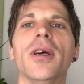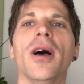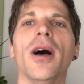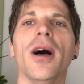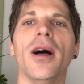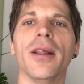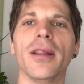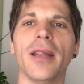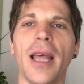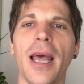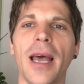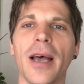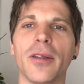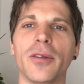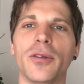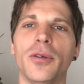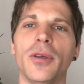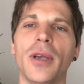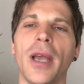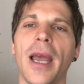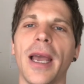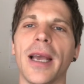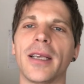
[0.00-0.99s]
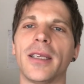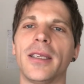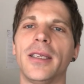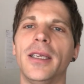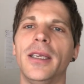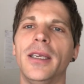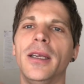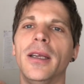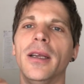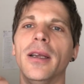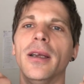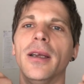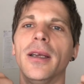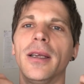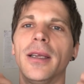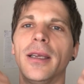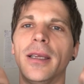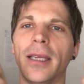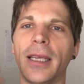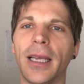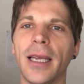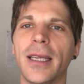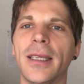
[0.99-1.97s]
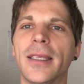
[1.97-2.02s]
on how to actually
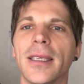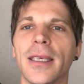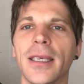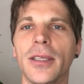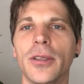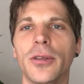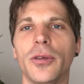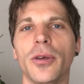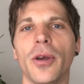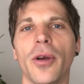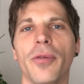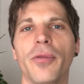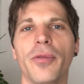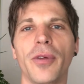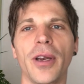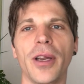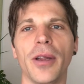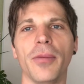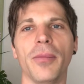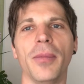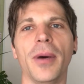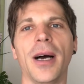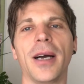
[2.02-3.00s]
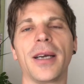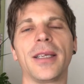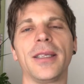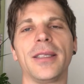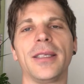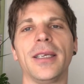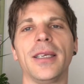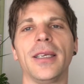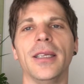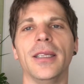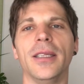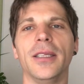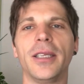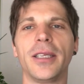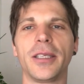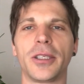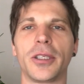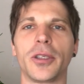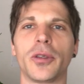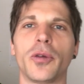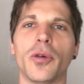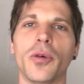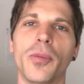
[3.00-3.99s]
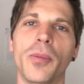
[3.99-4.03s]
get into affiliate marketing and
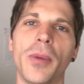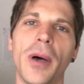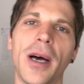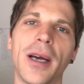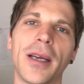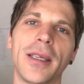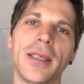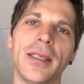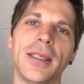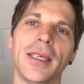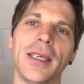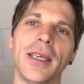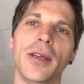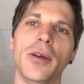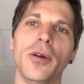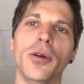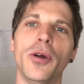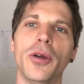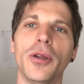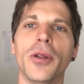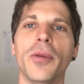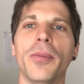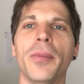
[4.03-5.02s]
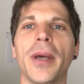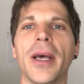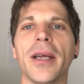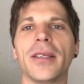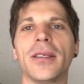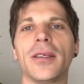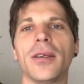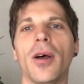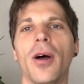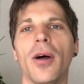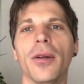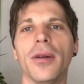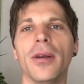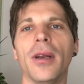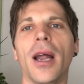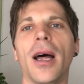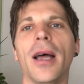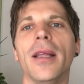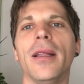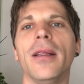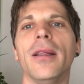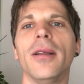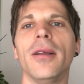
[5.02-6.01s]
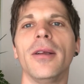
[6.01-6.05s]
digital marketing, learn about
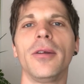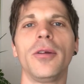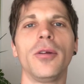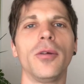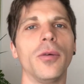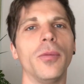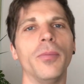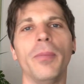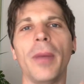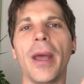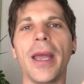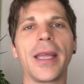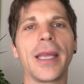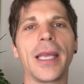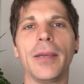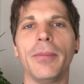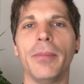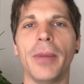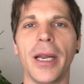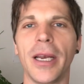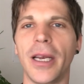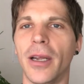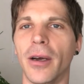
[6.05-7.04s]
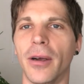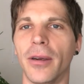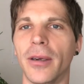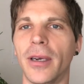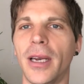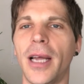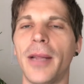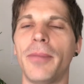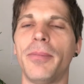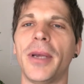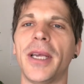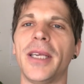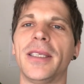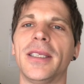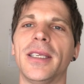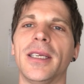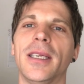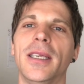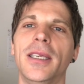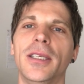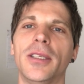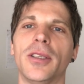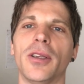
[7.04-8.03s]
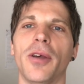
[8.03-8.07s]
making money online,
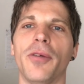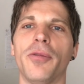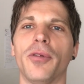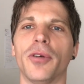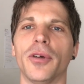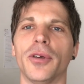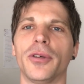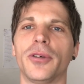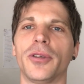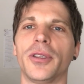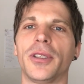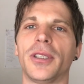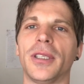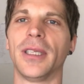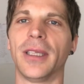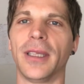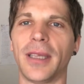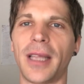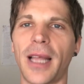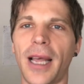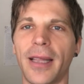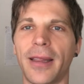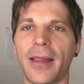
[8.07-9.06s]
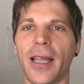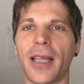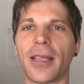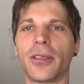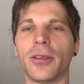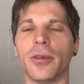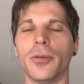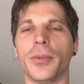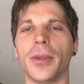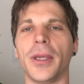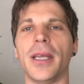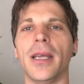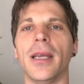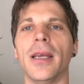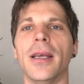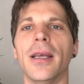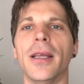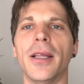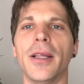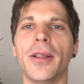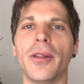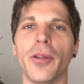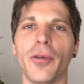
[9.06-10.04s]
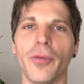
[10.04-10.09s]
basically. So if you're interested in that, that'll be
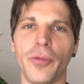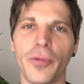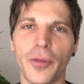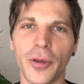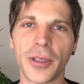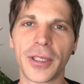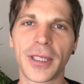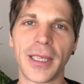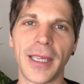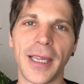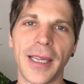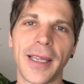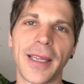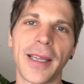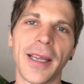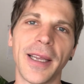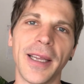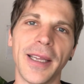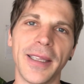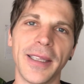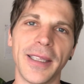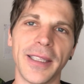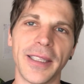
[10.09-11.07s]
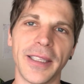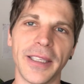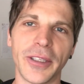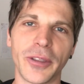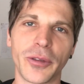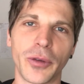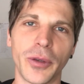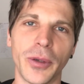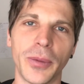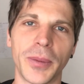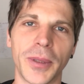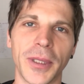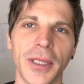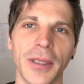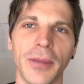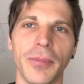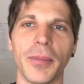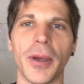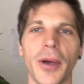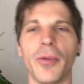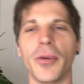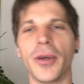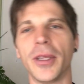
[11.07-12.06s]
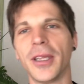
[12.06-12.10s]
the first link in the description.
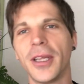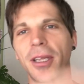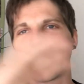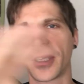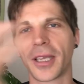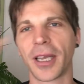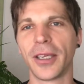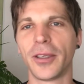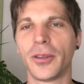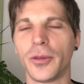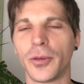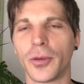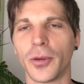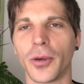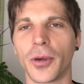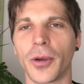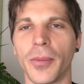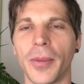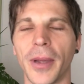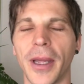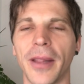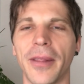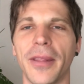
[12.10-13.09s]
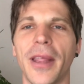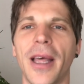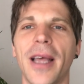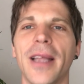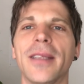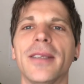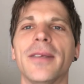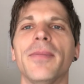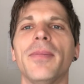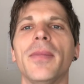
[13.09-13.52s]
But we're not going to talk about that.